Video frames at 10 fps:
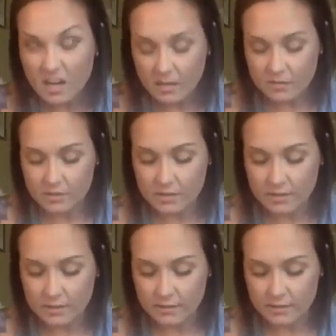Just
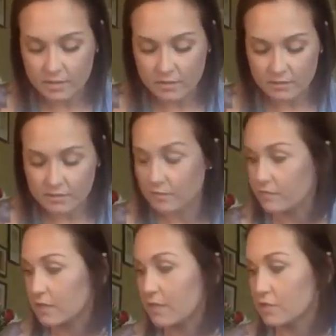kidding. I talk to myself in
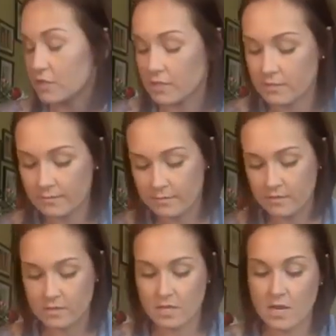the kitchen.
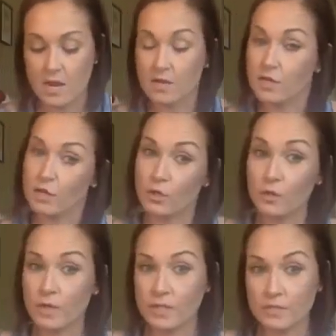I go, oh,
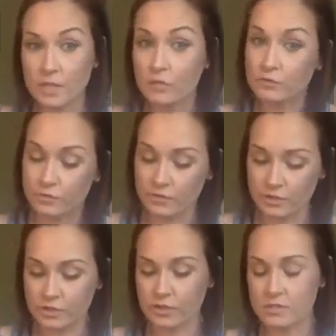I guess I'll do the
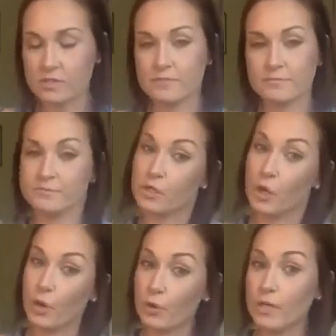dishes.
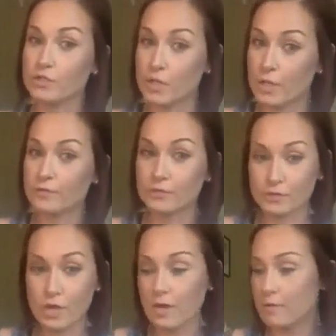All right, Jen, good
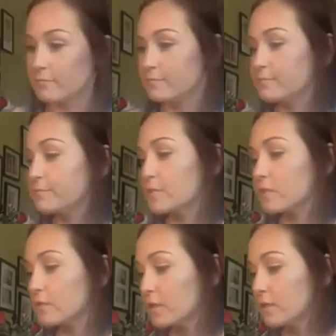job. That's
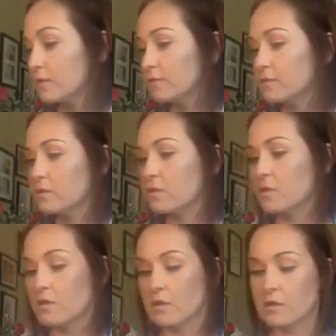what I do.
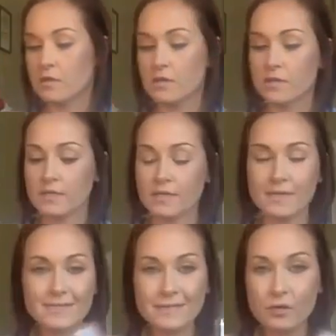All right, I
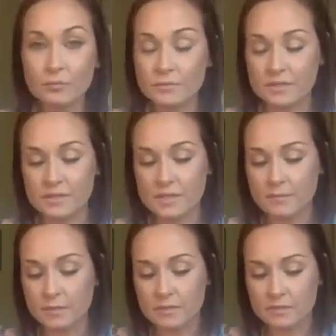gotta open these
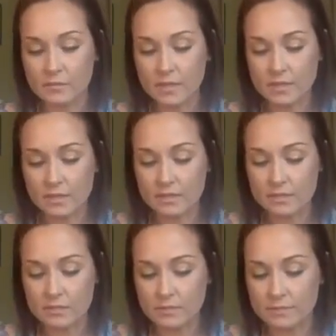up because we gotta get
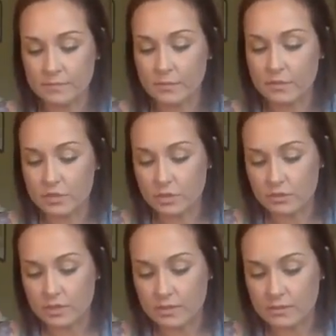into it. I'm gonna show you
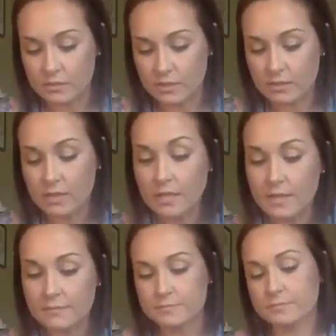guys what they look like.